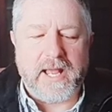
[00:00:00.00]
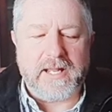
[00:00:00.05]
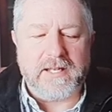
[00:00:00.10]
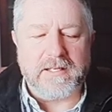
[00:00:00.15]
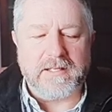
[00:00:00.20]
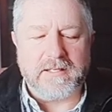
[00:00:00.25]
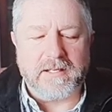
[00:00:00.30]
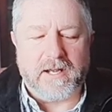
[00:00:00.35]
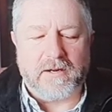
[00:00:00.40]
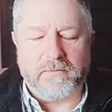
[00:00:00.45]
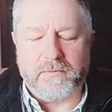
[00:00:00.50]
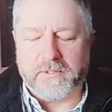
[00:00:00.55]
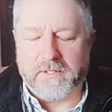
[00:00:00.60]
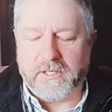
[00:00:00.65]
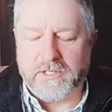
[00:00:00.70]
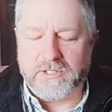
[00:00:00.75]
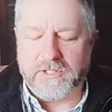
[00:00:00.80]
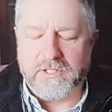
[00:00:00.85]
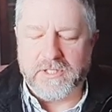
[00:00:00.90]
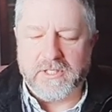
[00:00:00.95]
means to
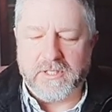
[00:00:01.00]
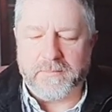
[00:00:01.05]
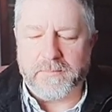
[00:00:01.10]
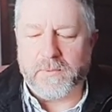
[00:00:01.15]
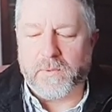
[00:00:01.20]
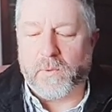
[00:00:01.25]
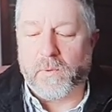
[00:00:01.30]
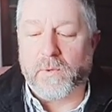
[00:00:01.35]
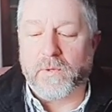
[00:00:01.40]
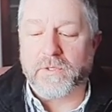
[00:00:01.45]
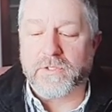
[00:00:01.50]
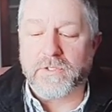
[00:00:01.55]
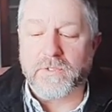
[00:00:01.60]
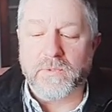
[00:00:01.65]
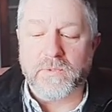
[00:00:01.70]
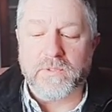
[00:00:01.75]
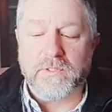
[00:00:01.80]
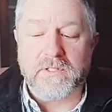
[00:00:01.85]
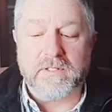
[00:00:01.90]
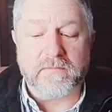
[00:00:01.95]
end the relationship
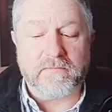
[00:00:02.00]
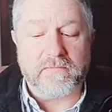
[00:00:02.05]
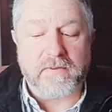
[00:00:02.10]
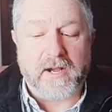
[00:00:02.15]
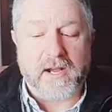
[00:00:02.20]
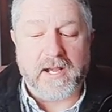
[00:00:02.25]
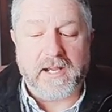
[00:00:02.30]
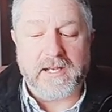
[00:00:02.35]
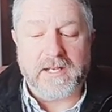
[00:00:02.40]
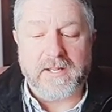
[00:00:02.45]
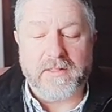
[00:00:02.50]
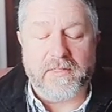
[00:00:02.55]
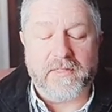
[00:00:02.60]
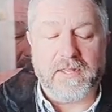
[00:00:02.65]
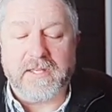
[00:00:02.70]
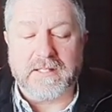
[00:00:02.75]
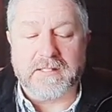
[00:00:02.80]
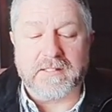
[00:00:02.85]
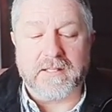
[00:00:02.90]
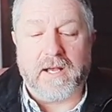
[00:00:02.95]
or to
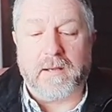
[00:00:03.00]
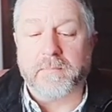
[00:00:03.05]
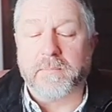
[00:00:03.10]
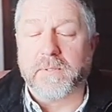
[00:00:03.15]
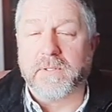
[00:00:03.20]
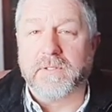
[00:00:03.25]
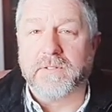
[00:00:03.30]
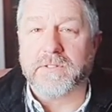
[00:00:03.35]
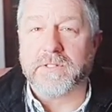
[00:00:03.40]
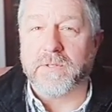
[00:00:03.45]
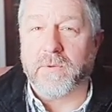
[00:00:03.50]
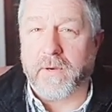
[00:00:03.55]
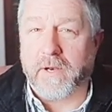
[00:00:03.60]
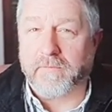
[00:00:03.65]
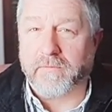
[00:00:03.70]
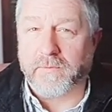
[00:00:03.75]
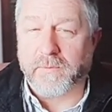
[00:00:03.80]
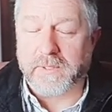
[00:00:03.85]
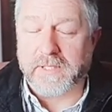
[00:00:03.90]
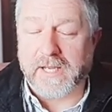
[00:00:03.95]
divide.
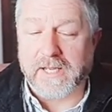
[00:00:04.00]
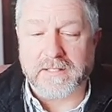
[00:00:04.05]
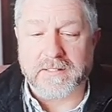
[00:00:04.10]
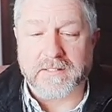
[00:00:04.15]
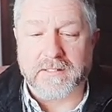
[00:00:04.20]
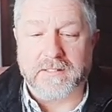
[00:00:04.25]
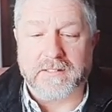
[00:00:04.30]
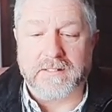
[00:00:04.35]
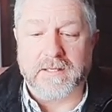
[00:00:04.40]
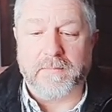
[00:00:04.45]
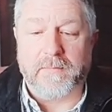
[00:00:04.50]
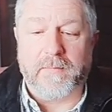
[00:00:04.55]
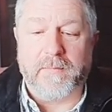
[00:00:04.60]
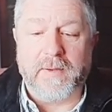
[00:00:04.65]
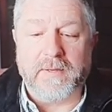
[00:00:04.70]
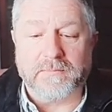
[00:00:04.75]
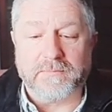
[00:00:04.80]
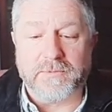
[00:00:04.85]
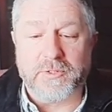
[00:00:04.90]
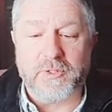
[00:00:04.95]
Split up.
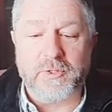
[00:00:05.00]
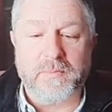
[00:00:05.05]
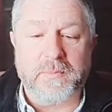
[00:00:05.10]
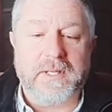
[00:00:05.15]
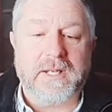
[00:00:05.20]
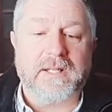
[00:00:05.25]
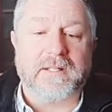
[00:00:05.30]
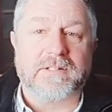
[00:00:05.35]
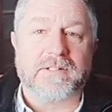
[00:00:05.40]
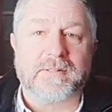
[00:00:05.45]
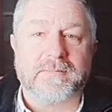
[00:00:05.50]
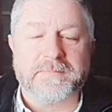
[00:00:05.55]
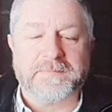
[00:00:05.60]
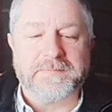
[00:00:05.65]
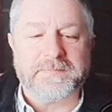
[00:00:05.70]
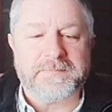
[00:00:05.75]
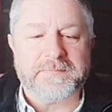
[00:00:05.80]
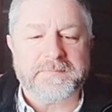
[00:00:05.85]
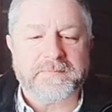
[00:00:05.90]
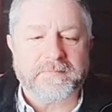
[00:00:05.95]
Everyone sees 2
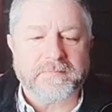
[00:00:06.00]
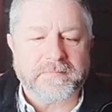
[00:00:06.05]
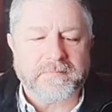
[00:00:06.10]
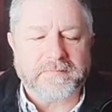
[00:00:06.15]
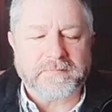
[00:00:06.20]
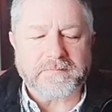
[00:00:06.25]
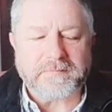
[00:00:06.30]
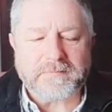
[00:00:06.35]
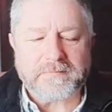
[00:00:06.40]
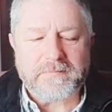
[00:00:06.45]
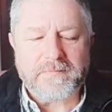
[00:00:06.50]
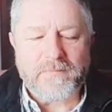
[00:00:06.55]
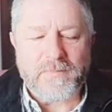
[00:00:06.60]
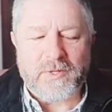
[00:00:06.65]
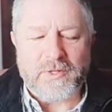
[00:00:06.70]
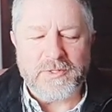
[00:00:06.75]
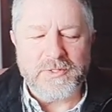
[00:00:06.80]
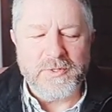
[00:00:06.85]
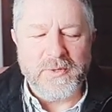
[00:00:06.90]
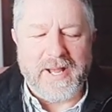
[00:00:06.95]
meanings.
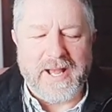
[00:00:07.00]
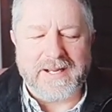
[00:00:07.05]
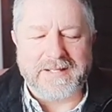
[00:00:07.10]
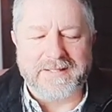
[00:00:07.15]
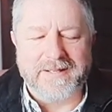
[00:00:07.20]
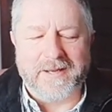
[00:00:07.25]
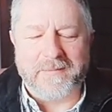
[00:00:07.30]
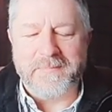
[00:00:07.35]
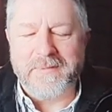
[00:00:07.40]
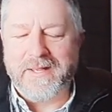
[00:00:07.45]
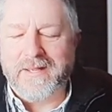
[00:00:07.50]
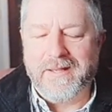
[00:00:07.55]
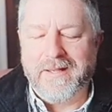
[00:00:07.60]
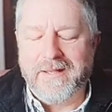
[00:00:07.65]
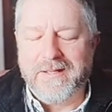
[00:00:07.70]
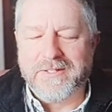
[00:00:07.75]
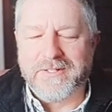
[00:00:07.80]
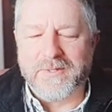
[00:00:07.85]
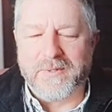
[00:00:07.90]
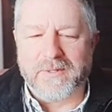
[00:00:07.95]
To
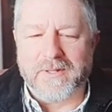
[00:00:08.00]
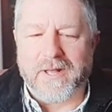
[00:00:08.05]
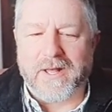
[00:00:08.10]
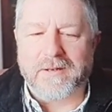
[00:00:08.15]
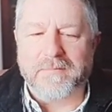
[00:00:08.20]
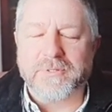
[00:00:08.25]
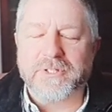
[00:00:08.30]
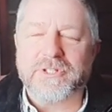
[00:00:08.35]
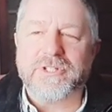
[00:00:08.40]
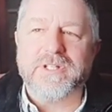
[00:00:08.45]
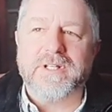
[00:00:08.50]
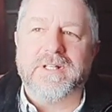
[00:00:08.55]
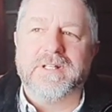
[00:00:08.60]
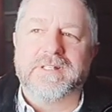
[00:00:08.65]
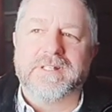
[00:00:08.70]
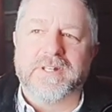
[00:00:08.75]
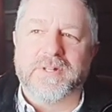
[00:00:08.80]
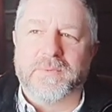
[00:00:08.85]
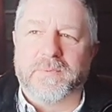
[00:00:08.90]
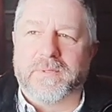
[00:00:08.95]
act up. So
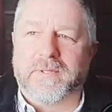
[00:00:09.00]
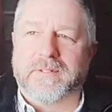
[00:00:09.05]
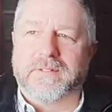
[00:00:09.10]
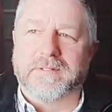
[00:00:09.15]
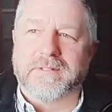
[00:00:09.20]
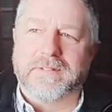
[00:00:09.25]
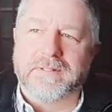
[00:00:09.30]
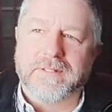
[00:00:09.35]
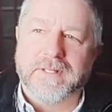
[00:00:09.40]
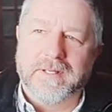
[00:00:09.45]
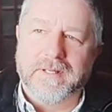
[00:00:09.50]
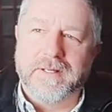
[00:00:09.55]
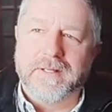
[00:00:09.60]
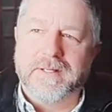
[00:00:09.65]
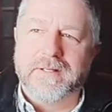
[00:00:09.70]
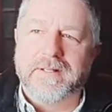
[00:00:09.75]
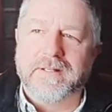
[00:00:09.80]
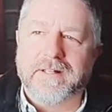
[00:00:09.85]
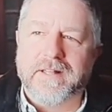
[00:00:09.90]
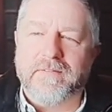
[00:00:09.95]
lots of machines in the
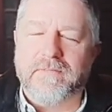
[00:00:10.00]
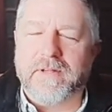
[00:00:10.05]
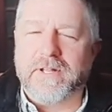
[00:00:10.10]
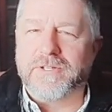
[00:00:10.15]
world